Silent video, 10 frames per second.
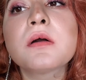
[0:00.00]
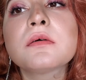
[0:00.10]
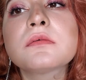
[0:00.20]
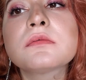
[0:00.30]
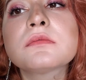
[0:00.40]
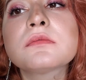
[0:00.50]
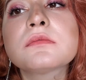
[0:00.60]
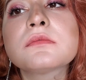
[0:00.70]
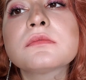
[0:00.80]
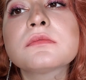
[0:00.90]

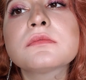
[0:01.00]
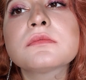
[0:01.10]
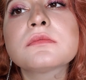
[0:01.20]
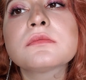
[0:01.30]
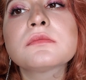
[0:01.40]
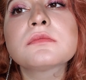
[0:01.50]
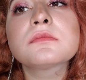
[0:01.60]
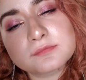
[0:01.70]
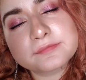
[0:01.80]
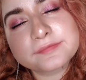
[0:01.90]

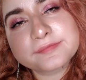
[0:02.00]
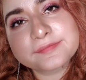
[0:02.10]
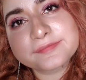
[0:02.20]
Nothing is said.